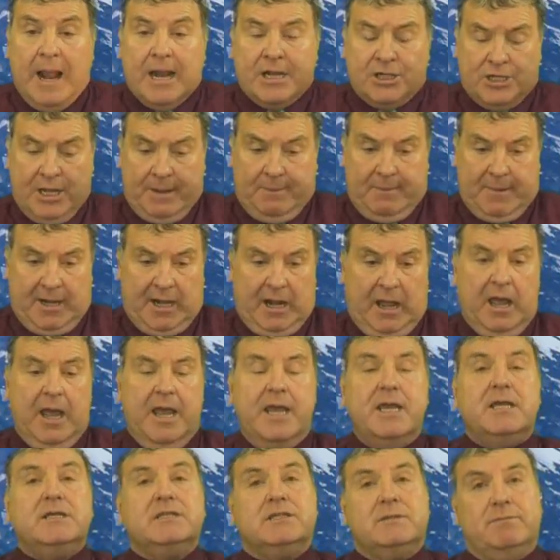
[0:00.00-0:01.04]

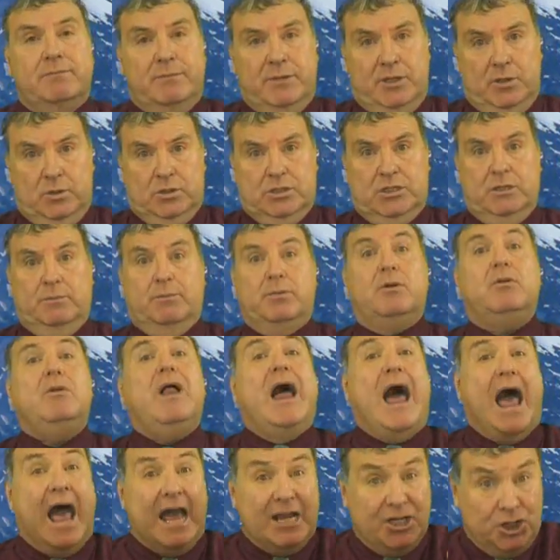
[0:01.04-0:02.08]
Gemini is
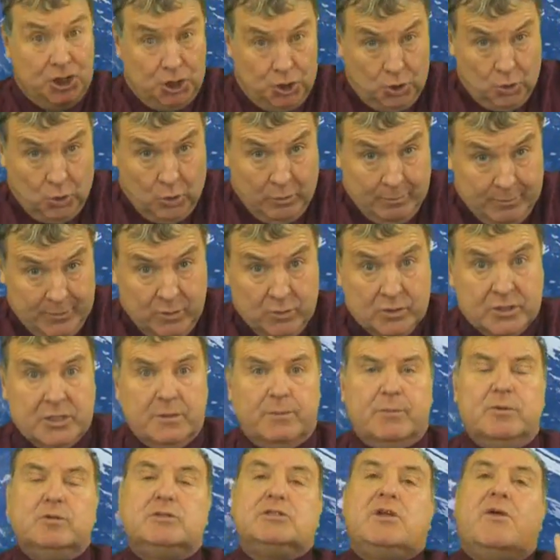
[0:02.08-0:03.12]
mutable as you're
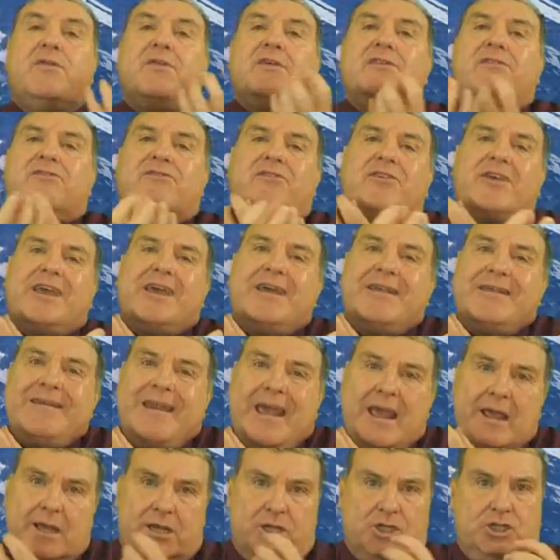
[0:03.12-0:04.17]
mutable, so there's a
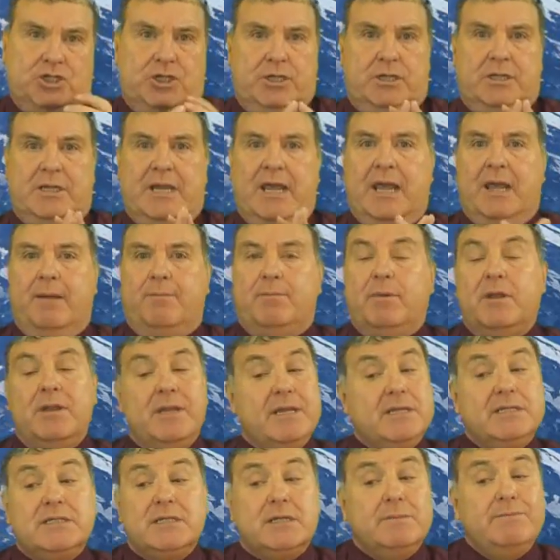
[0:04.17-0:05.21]
connection there, but
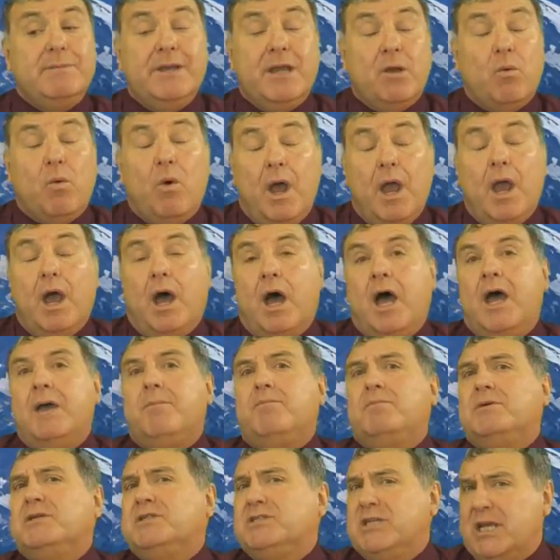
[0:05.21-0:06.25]
this can be quite
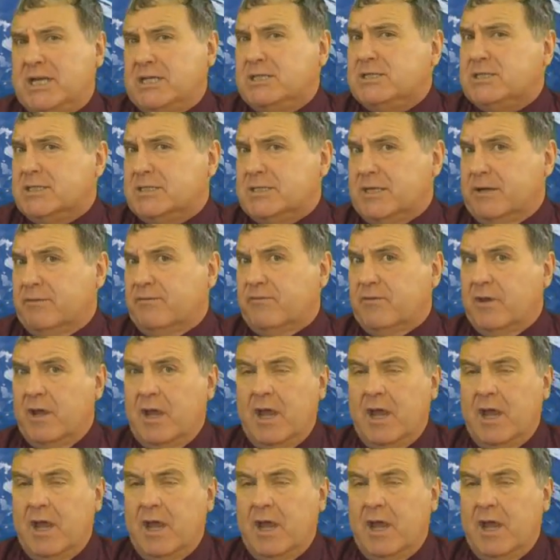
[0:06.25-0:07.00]
hypersensitive.